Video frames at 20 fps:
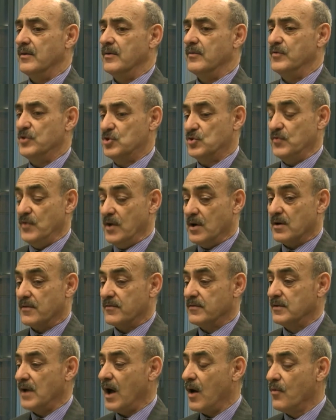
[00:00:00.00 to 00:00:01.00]
which we
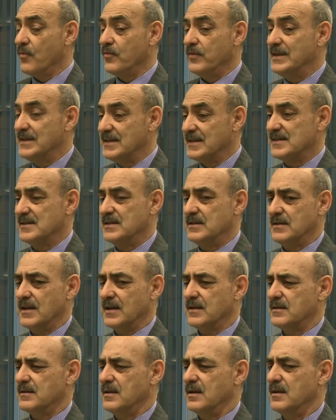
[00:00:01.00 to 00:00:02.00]
are now witnessing
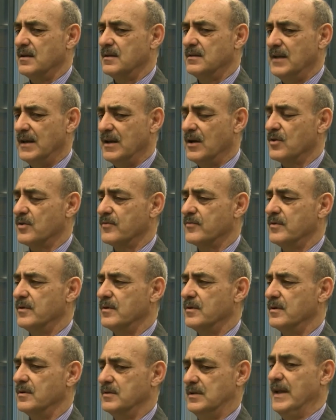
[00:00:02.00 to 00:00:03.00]
that they are
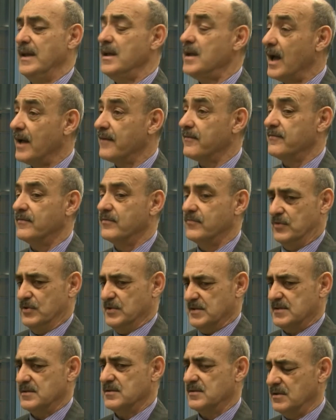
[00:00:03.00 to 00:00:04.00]
they have, for
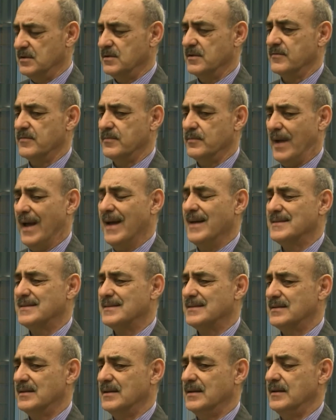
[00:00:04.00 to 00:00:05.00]
instance, in the
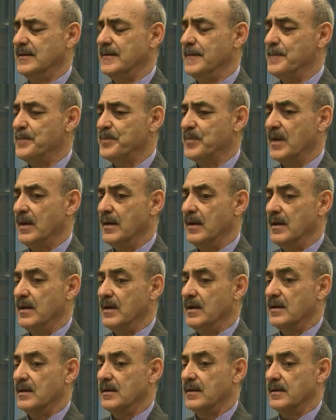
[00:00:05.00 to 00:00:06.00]
past, they
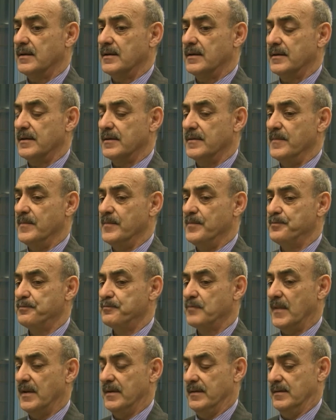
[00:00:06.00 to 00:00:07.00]
uh, uh,
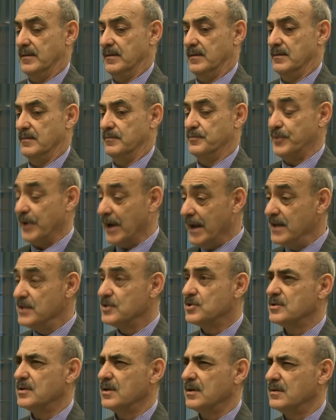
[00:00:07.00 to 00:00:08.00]

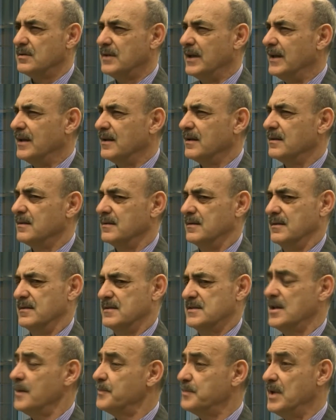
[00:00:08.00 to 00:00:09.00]
praised the uh,
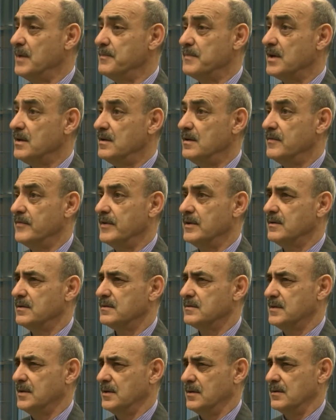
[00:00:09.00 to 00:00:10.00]
September 11
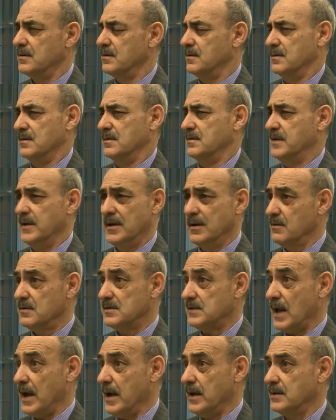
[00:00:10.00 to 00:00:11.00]
ter
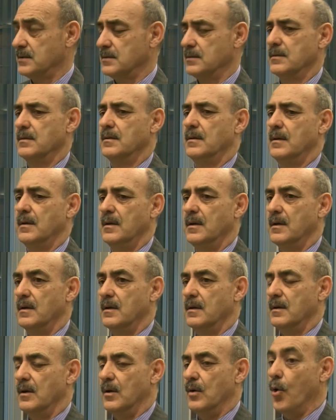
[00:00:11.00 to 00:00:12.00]
terrorist act
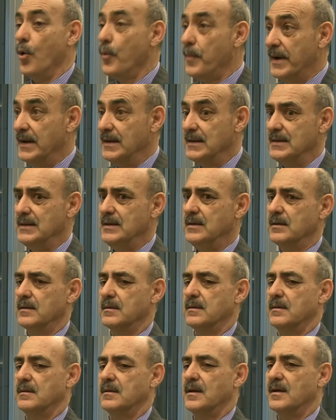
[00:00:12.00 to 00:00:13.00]
openly,
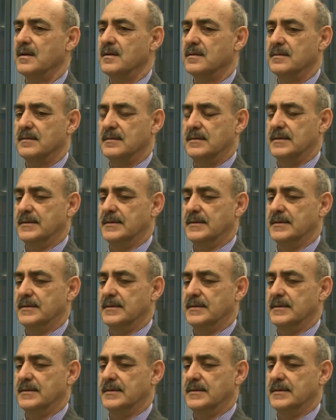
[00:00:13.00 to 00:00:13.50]
and